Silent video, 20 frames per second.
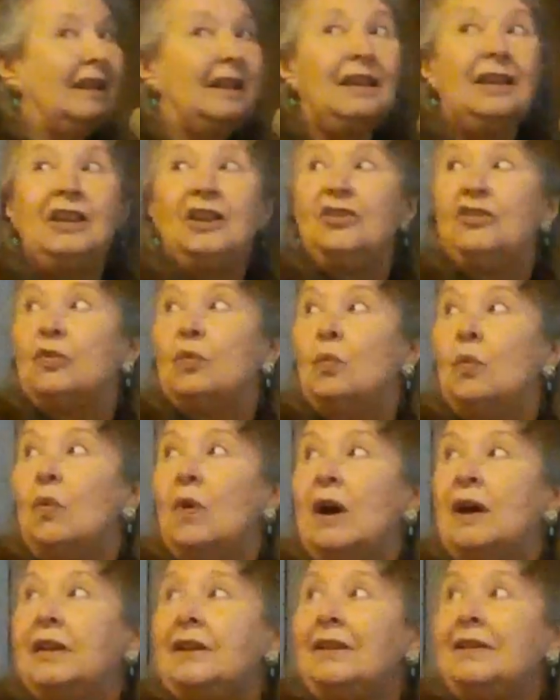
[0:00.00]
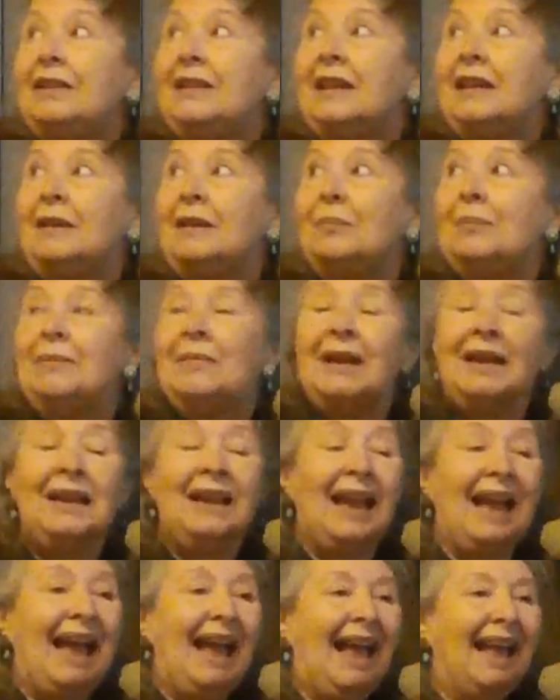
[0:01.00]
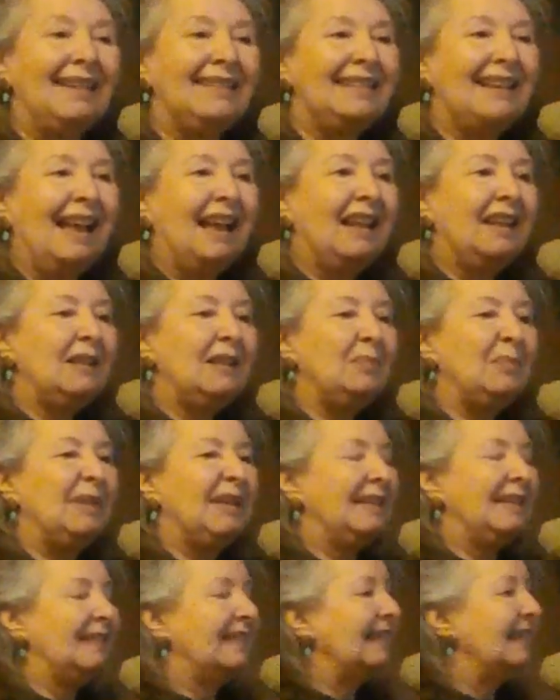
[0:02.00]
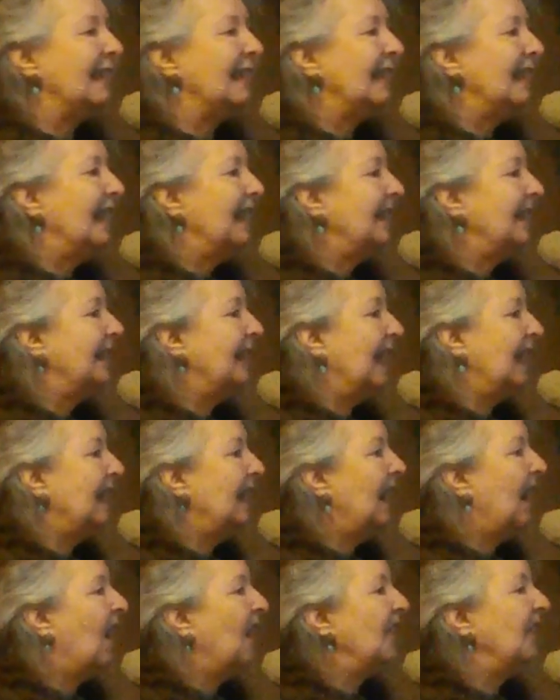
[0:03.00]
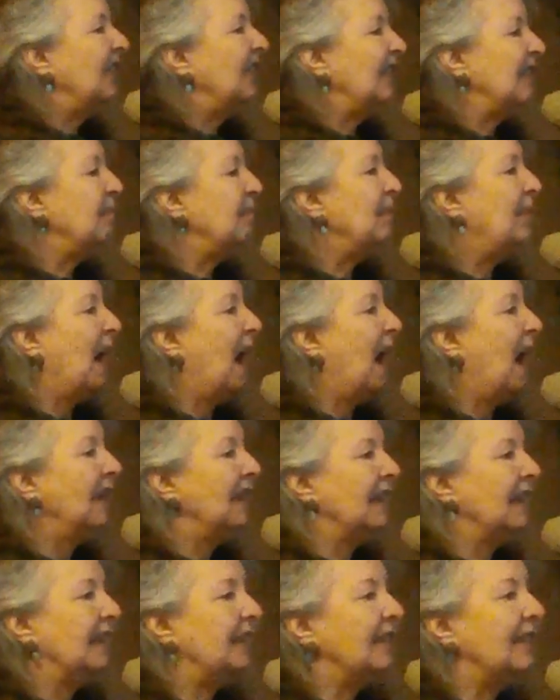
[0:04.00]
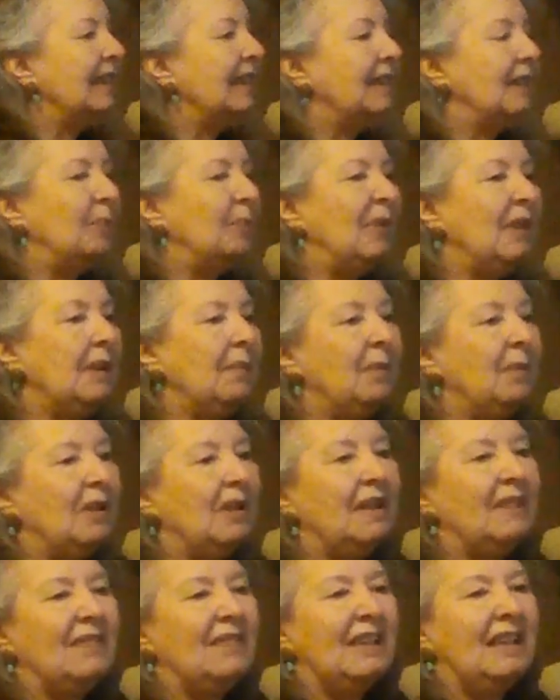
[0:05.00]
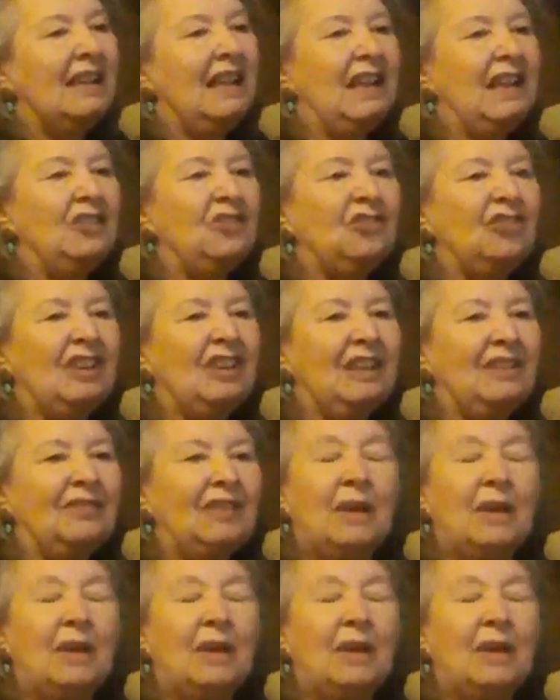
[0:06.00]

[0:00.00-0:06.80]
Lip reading: Each one of them has elements that are symbolic, that the people of the nation have